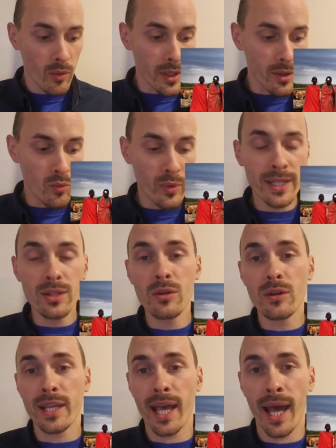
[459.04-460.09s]
when we
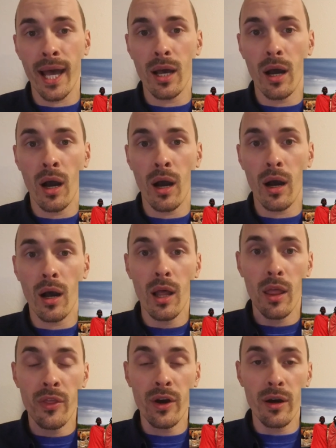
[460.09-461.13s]
look at
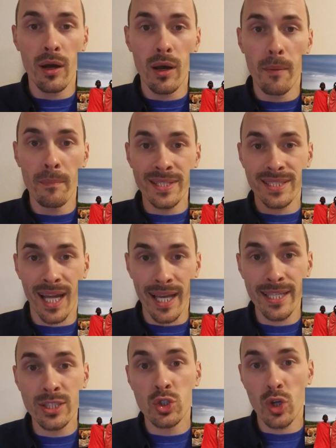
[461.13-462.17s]
the
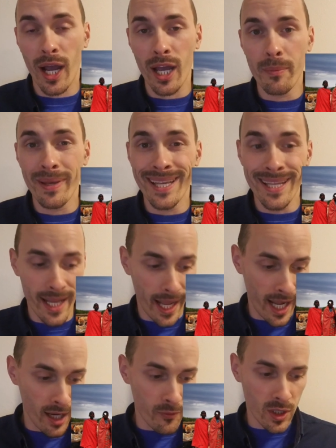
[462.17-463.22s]
Maasai tribe in
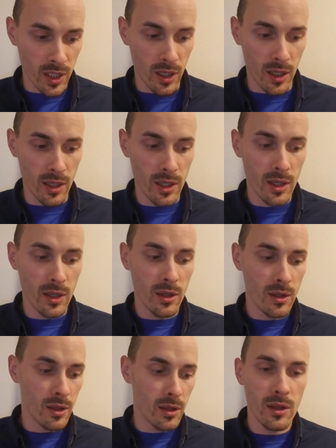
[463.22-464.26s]
Africa,
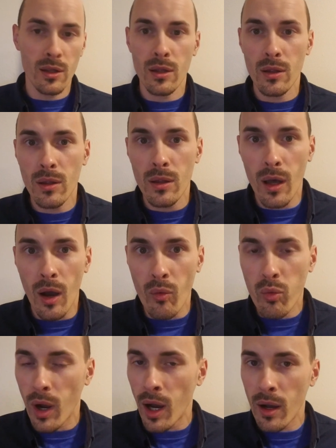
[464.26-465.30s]

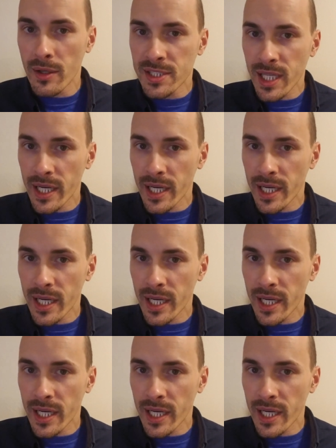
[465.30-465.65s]
a